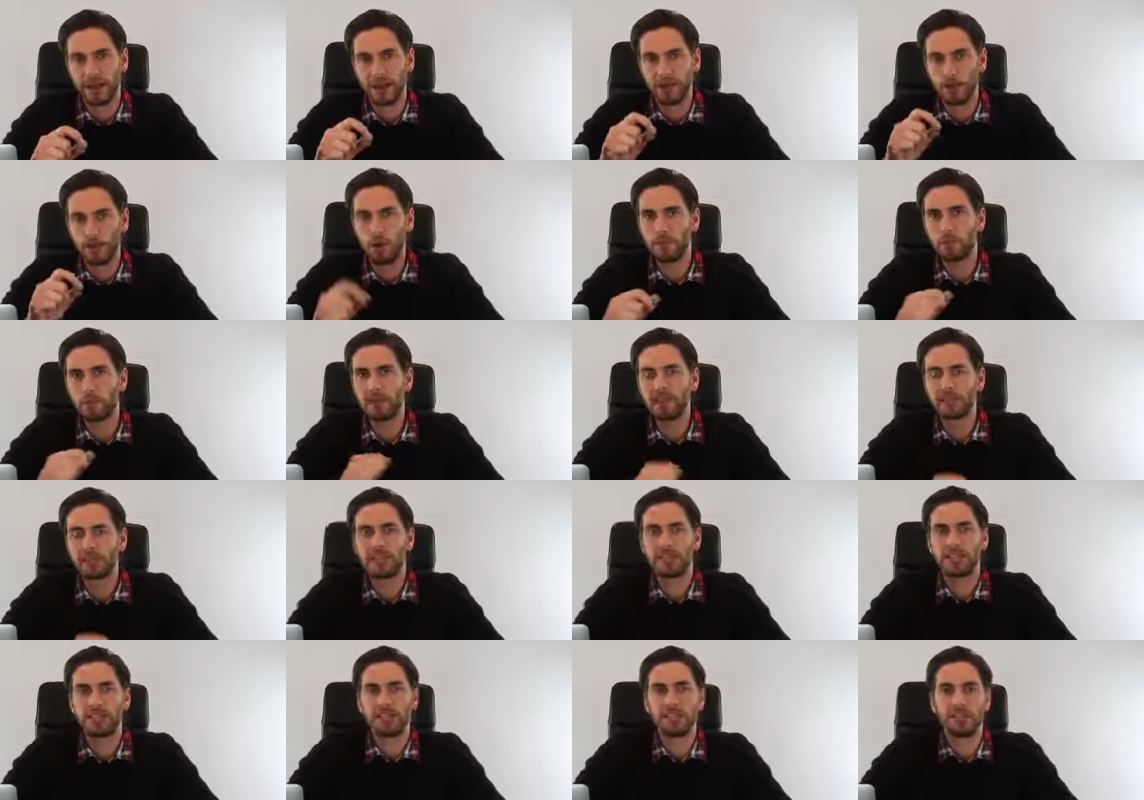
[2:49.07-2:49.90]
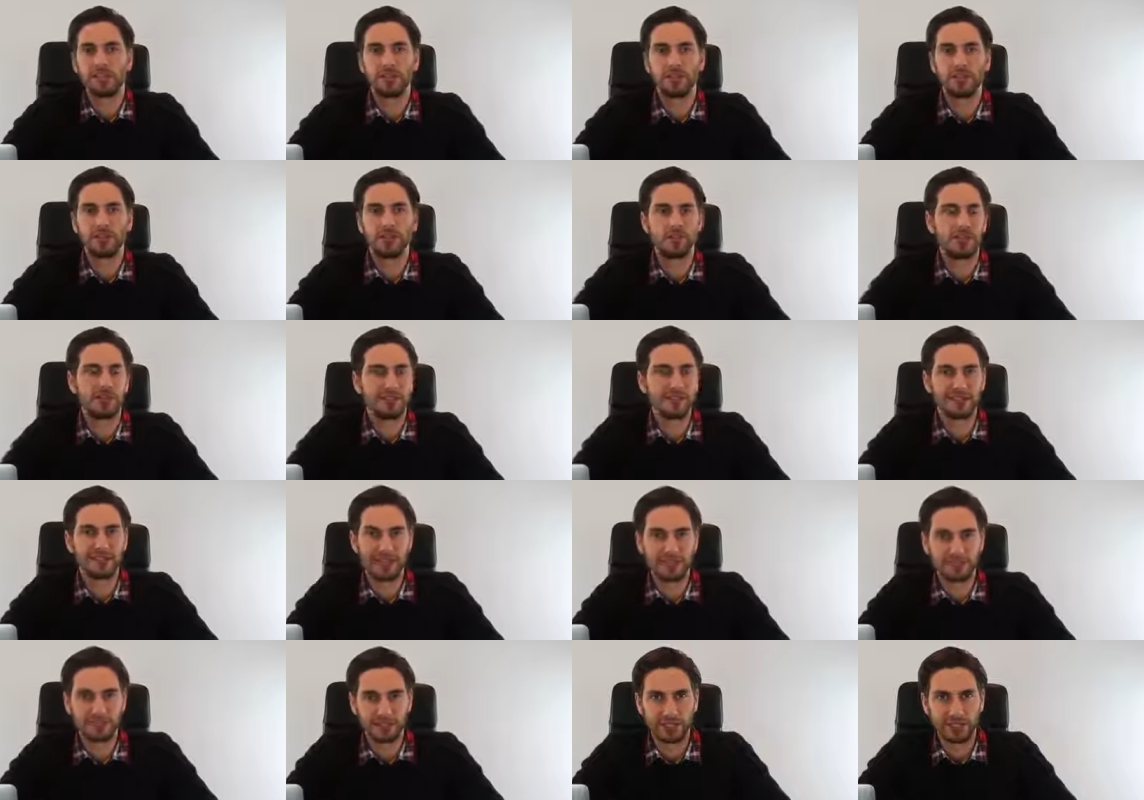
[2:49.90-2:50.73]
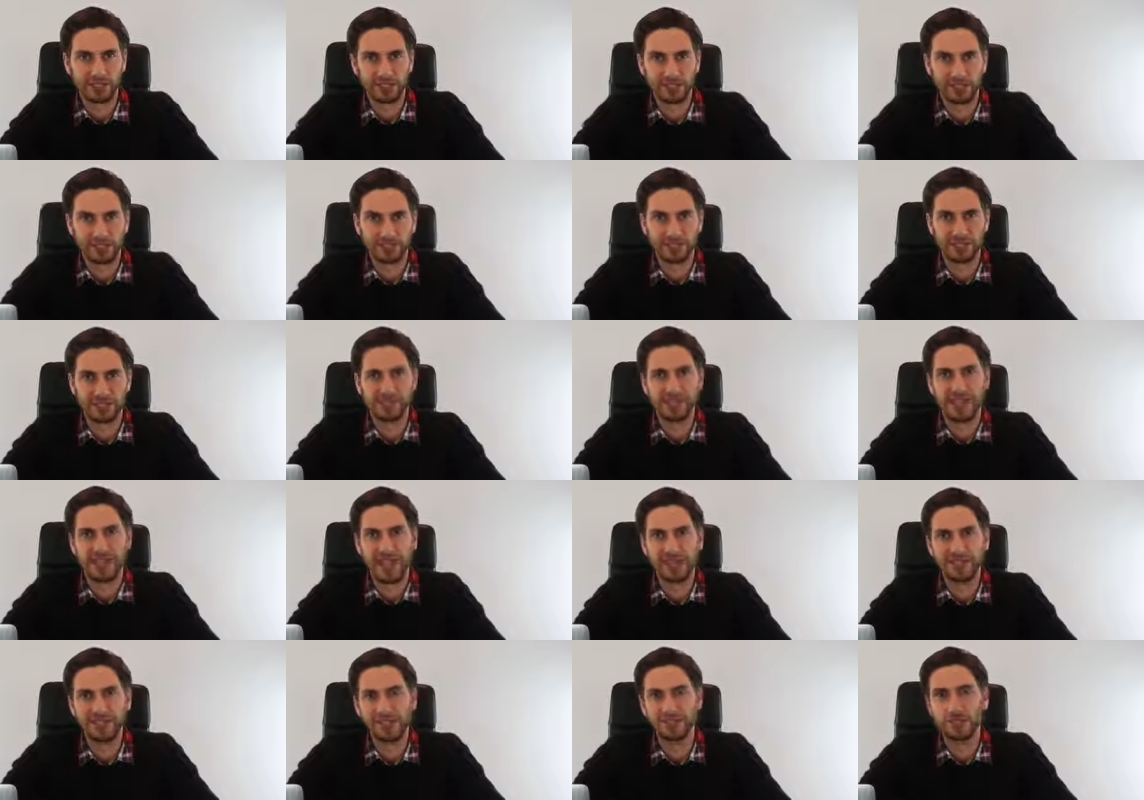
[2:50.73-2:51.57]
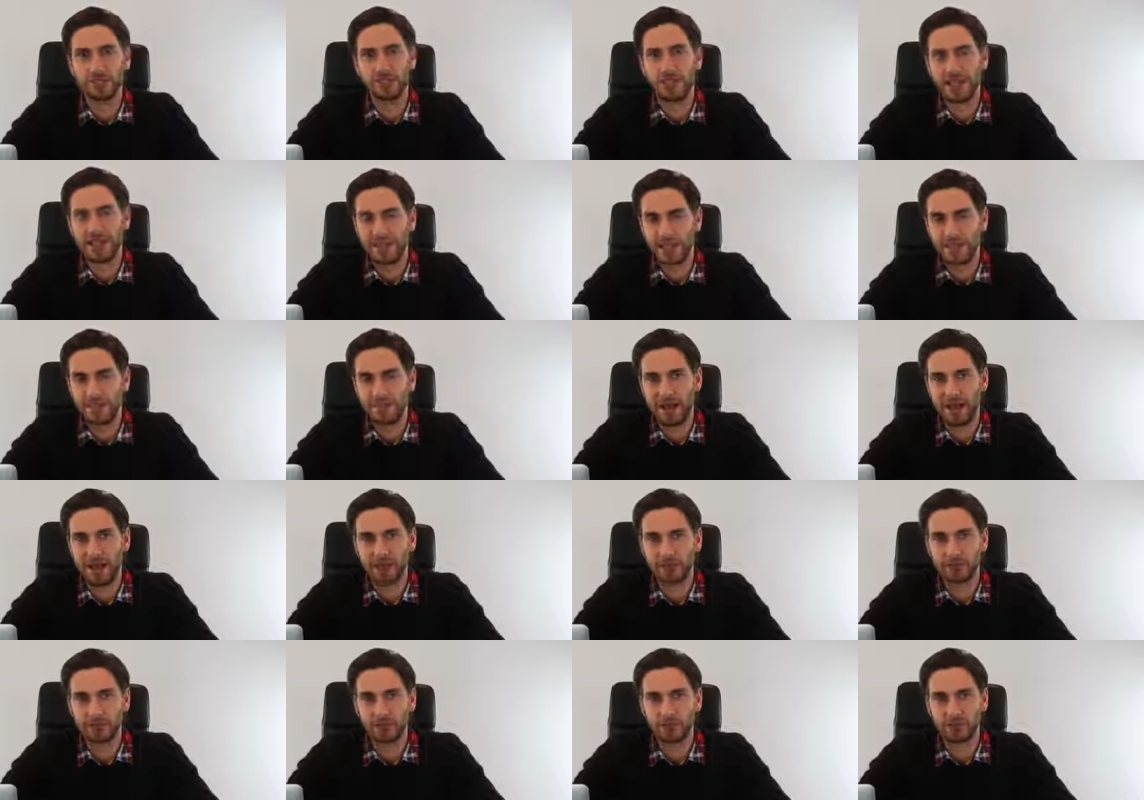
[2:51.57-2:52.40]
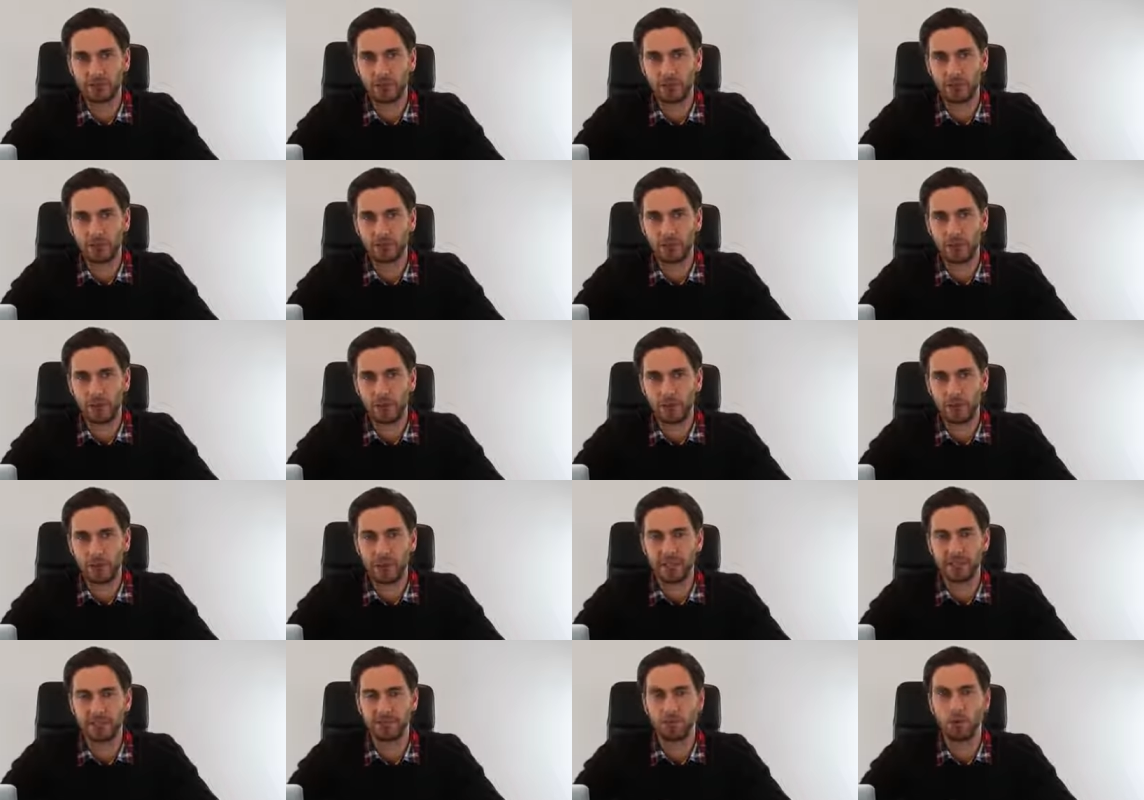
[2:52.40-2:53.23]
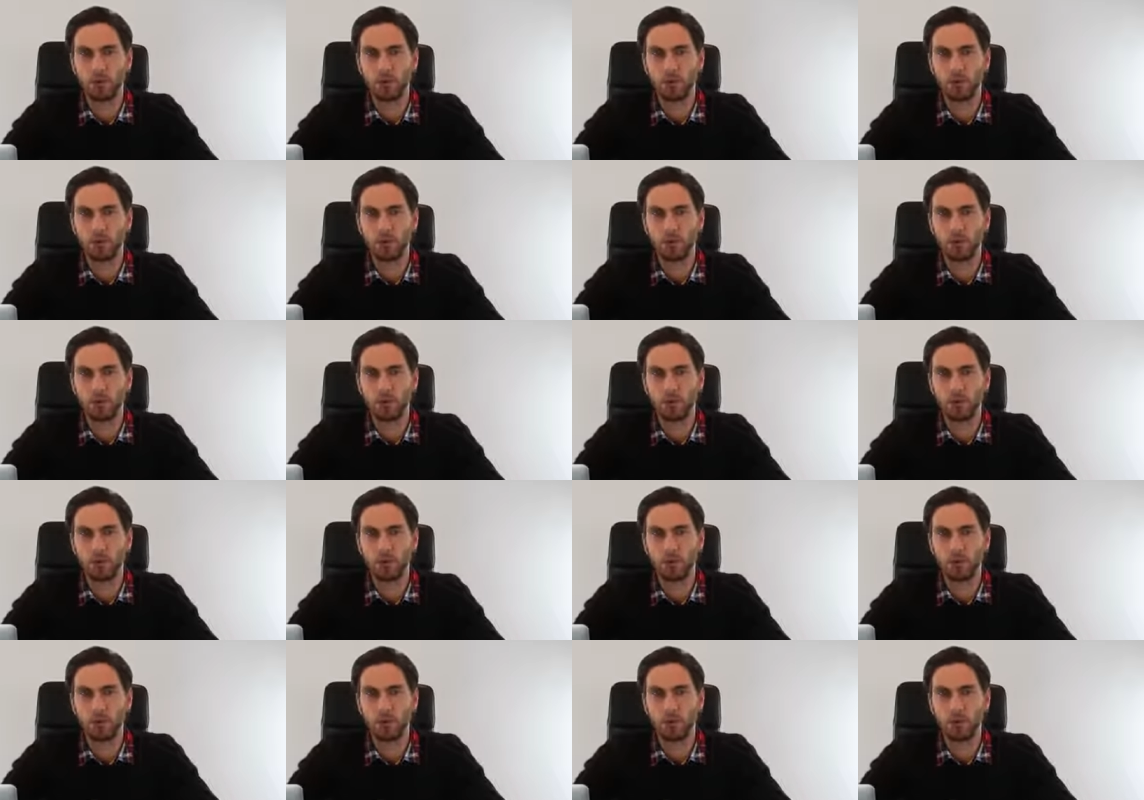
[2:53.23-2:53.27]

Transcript: Now, what I'm going to suggest you do, if this sounds interesting, is enter your email address on this webpage.